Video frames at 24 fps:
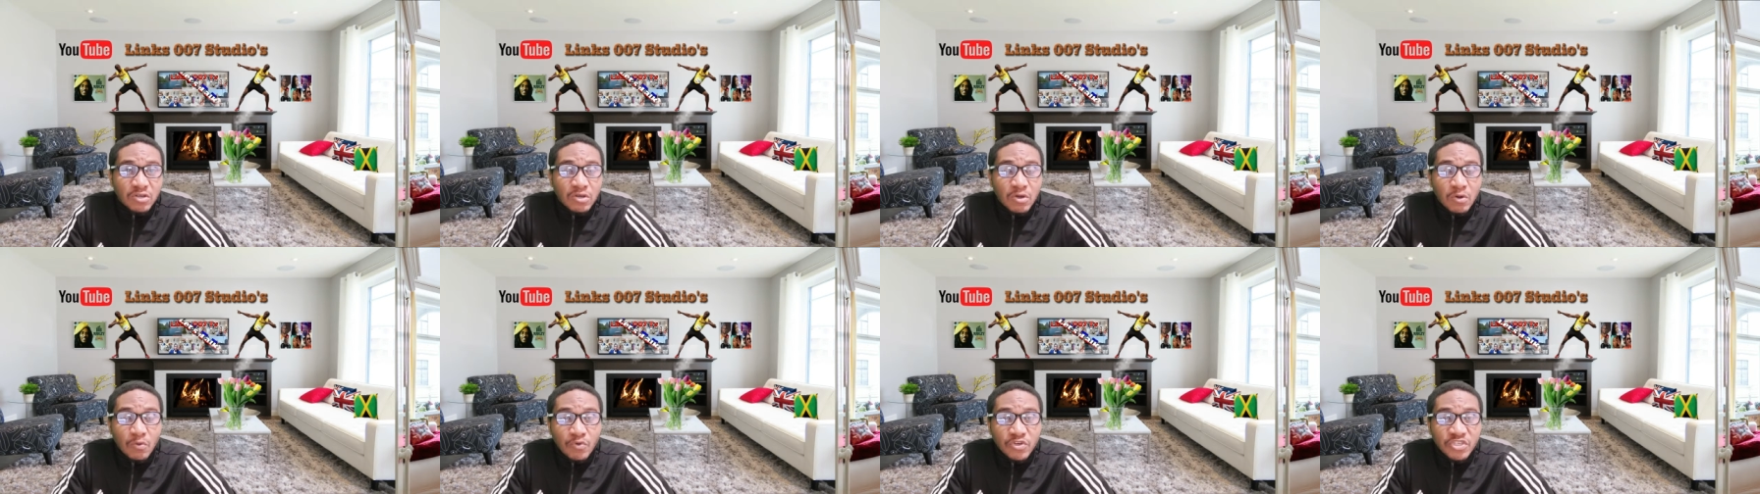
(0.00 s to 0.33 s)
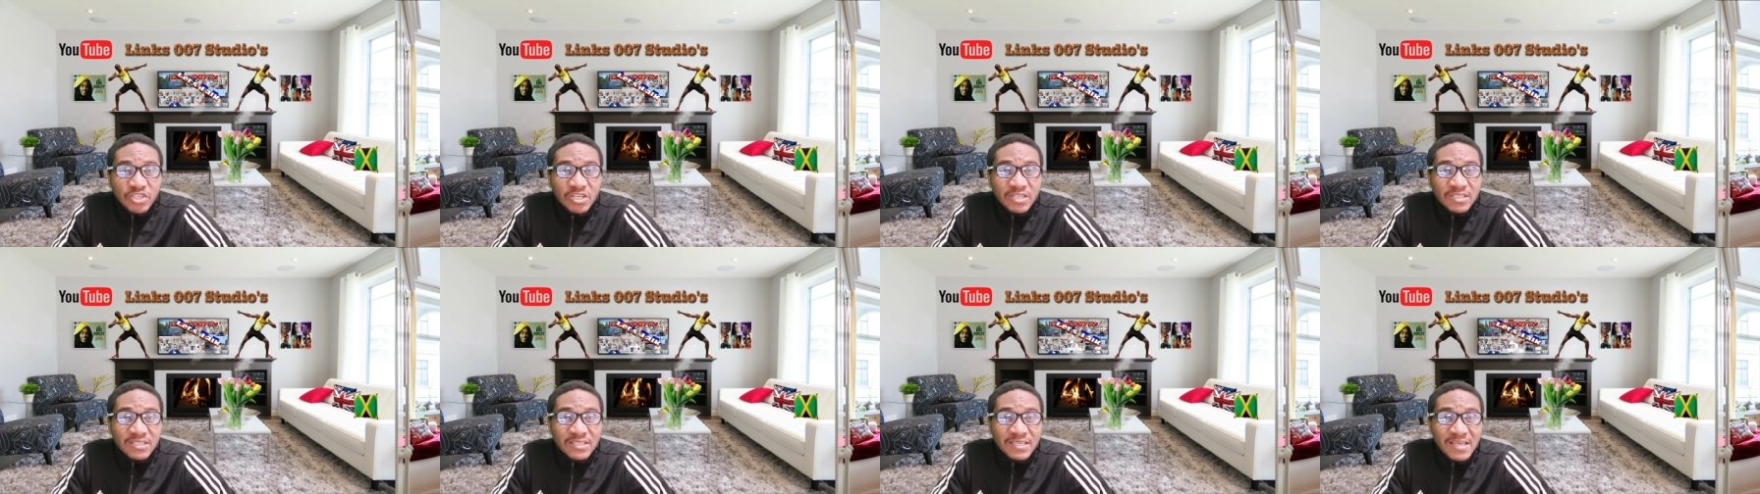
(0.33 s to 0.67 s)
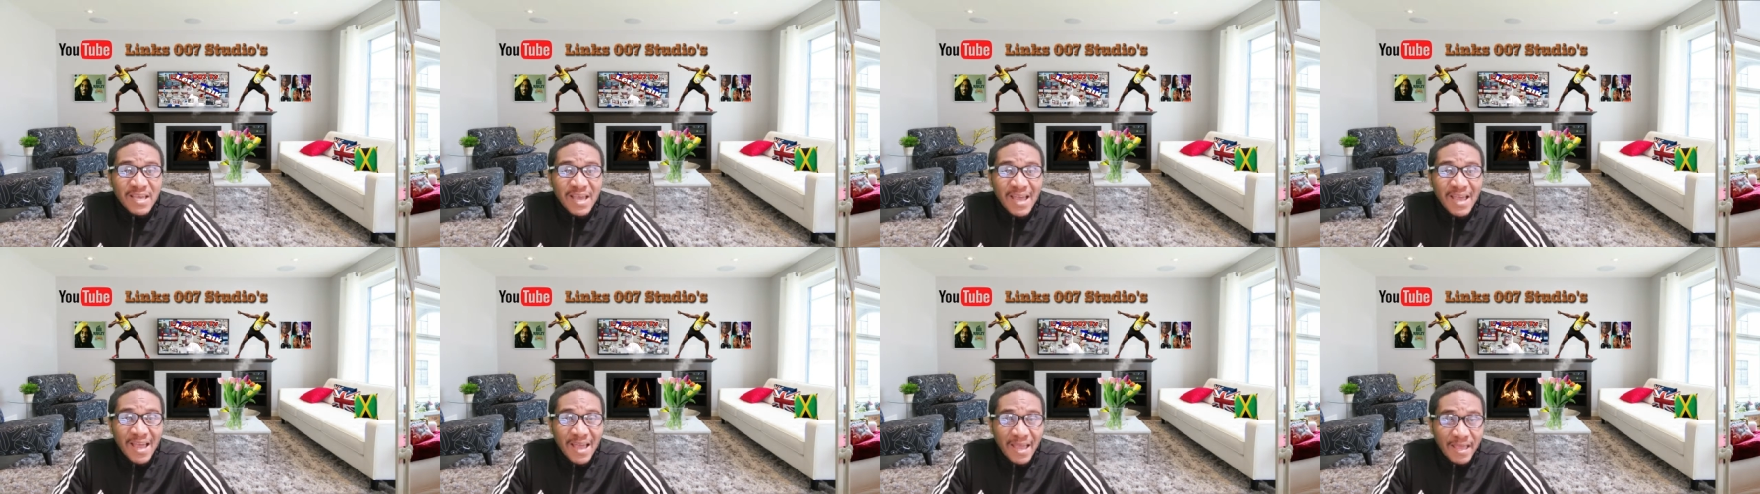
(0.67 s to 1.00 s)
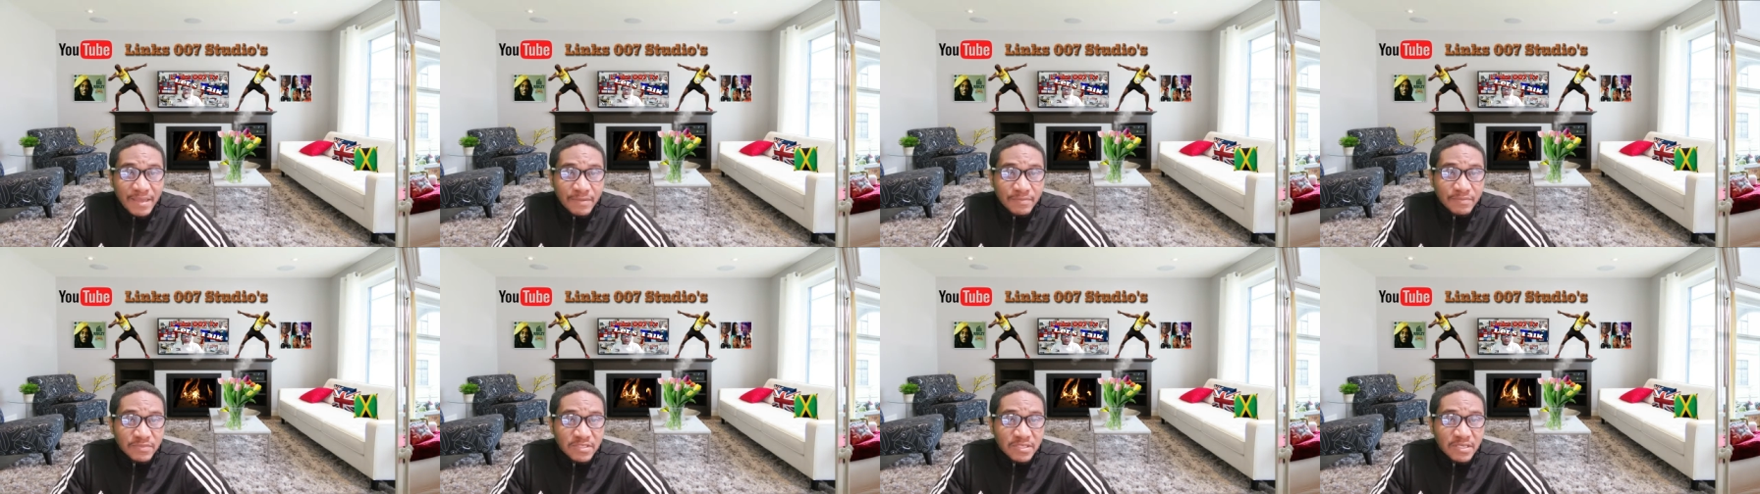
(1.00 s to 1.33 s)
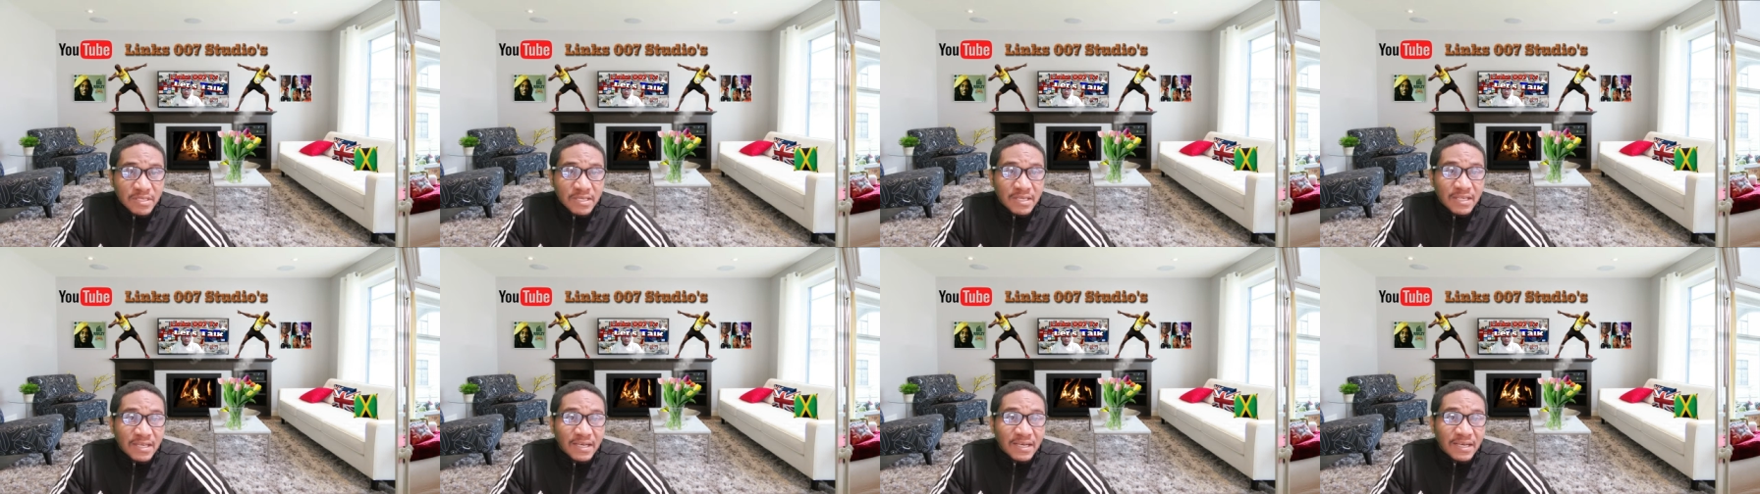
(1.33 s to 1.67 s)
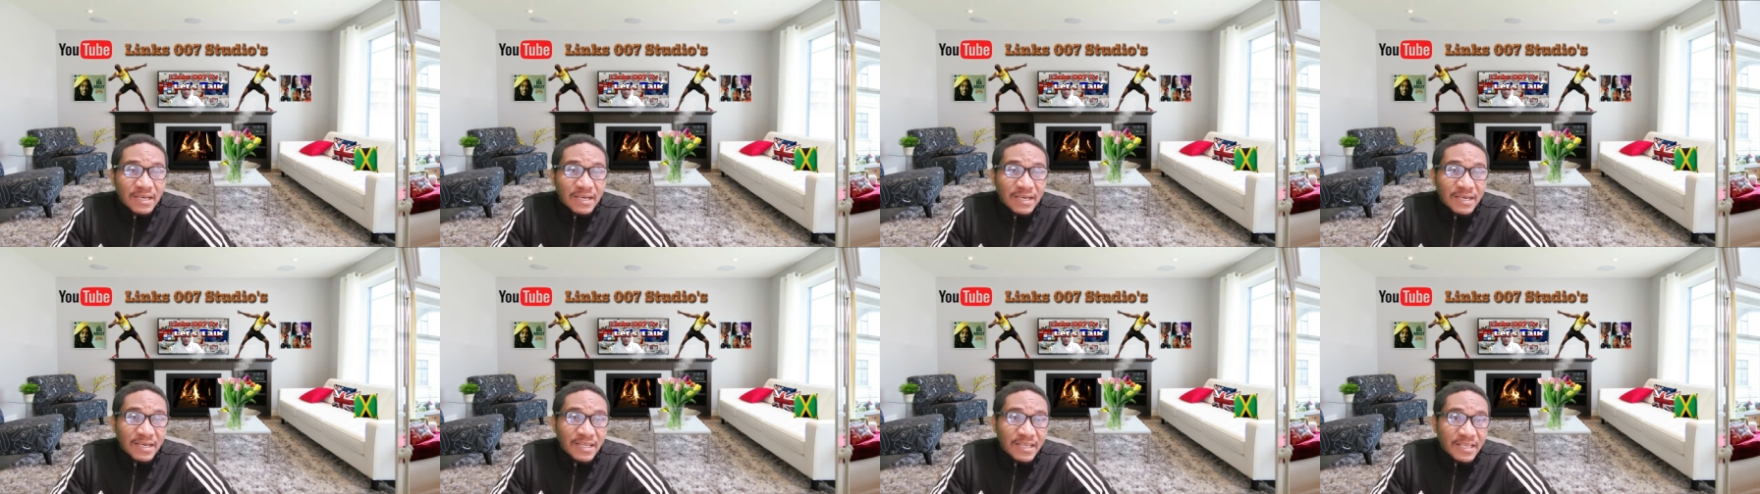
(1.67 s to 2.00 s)
which at times
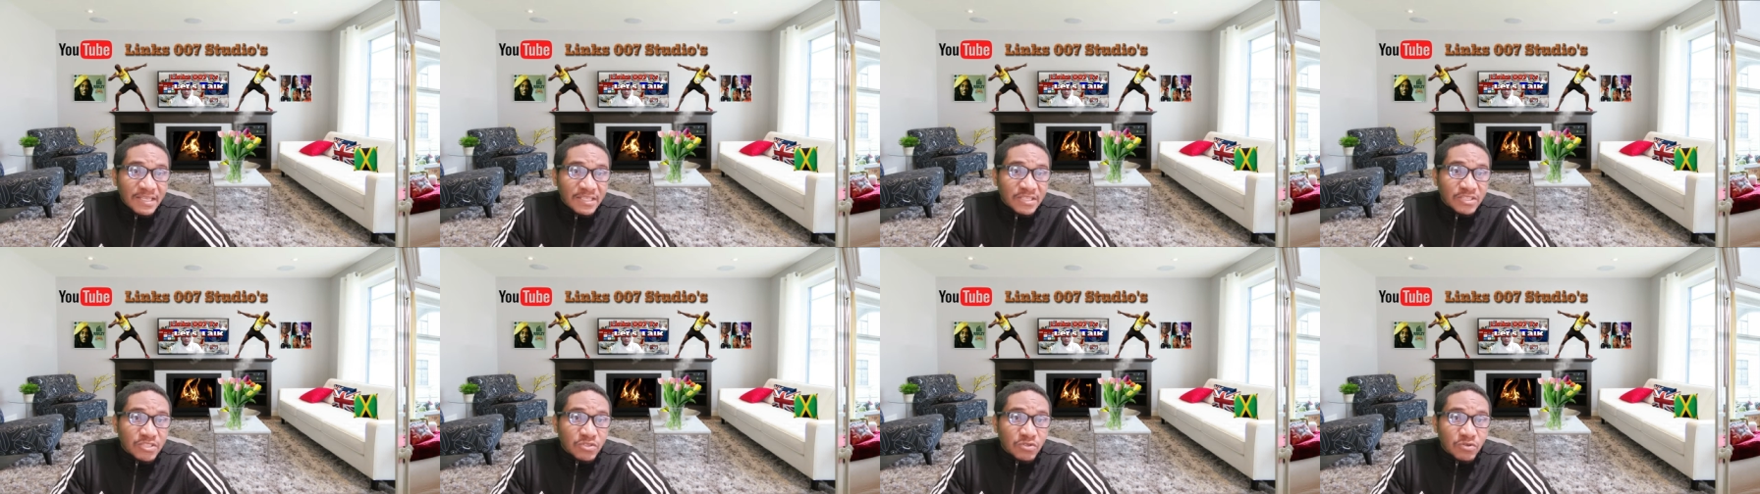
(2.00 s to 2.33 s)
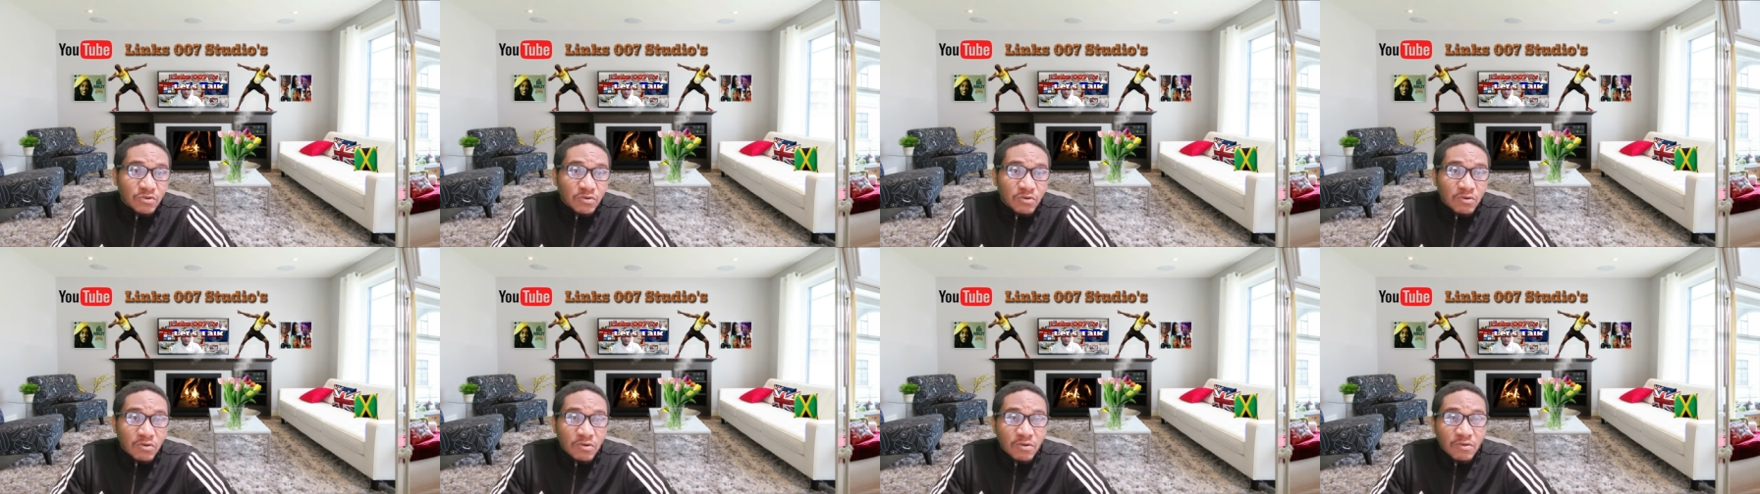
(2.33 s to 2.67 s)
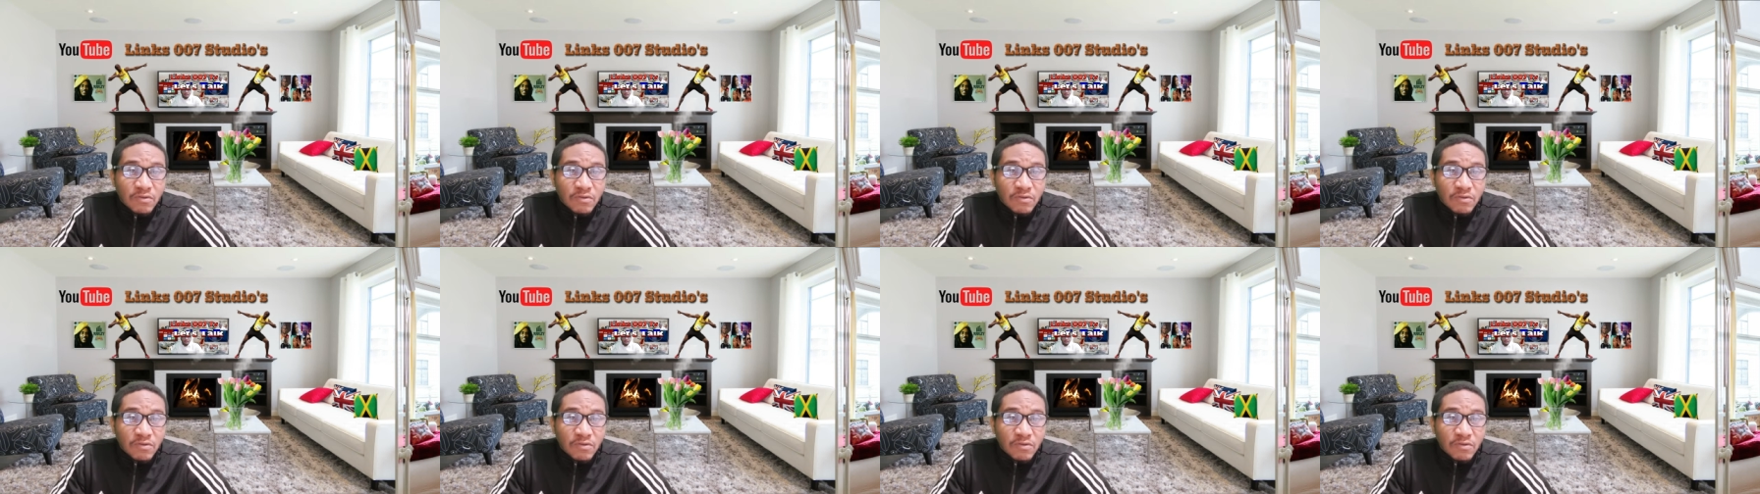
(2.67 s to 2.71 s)
lead to